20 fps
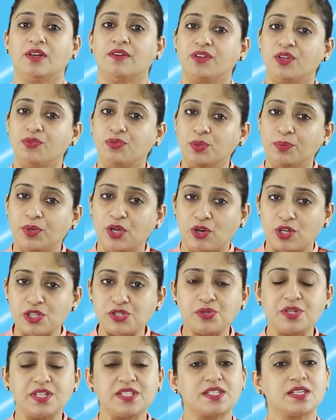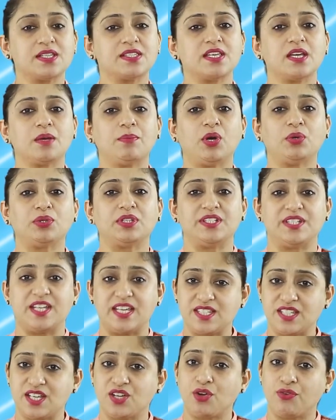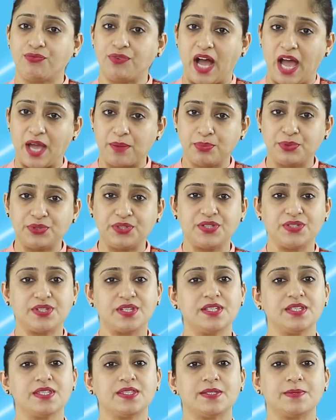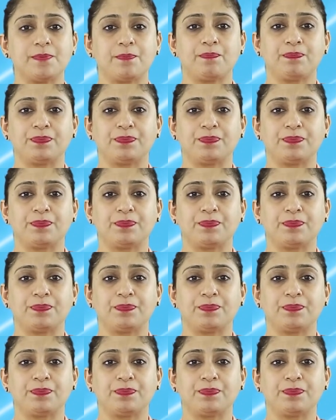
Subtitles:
We would be also discussing about the testing of hypothesis,